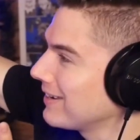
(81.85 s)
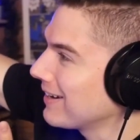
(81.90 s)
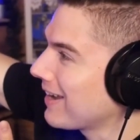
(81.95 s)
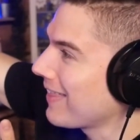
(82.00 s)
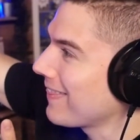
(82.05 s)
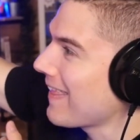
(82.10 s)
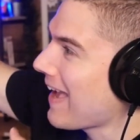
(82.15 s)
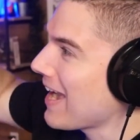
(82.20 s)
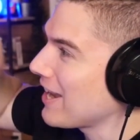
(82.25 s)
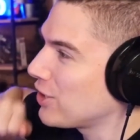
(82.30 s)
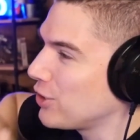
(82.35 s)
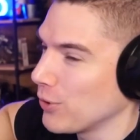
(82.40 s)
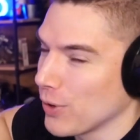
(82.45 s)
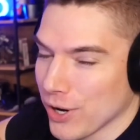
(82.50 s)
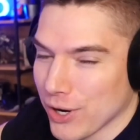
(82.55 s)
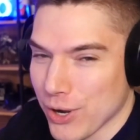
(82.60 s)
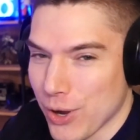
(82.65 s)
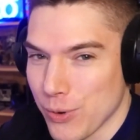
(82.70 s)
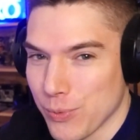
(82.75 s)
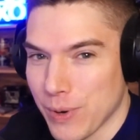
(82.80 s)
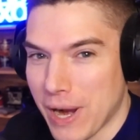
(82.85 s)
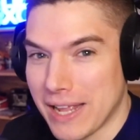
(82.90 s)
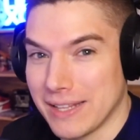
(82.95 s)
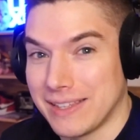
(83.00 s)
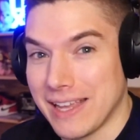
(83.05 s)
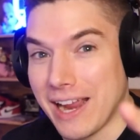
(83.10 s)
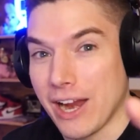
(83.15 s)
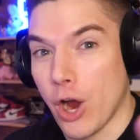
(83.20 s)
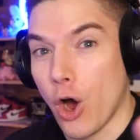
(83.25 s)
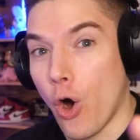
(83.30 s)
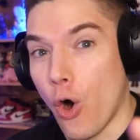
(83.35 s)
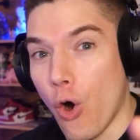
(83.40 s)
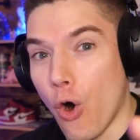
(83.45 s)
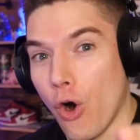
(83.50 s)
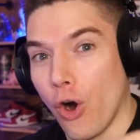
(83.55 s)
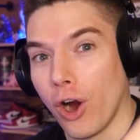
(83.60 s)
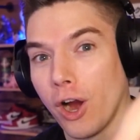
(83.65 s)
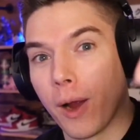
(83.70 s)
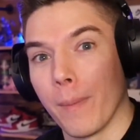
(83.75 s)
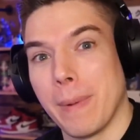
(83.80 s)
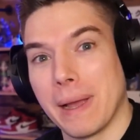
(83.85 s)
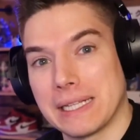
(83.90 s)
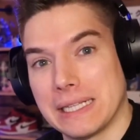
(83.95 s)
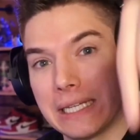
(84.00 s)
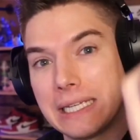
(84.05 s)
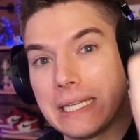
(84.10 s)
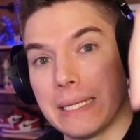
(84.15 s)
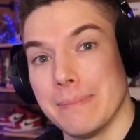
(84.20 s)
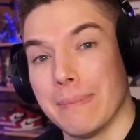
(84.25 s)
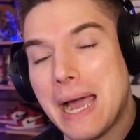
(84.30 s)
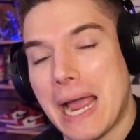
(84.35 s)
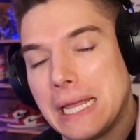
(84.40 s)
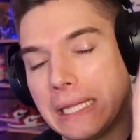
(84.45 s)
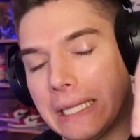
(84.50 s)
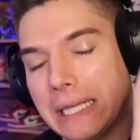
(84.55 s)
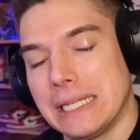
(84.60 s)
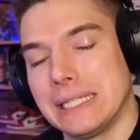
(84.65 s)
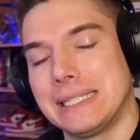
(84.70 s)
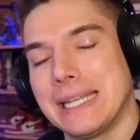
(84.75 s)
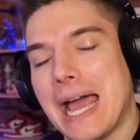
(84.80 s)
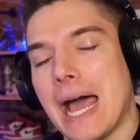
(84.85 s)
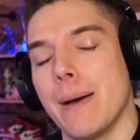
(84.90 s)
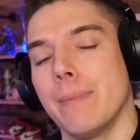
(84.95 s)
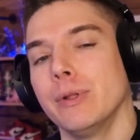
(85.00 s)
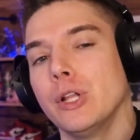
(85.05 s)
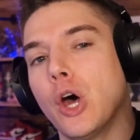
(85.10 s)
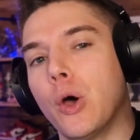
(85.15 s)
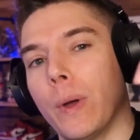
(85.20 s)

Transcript: on that QR code right there by clicking my link down below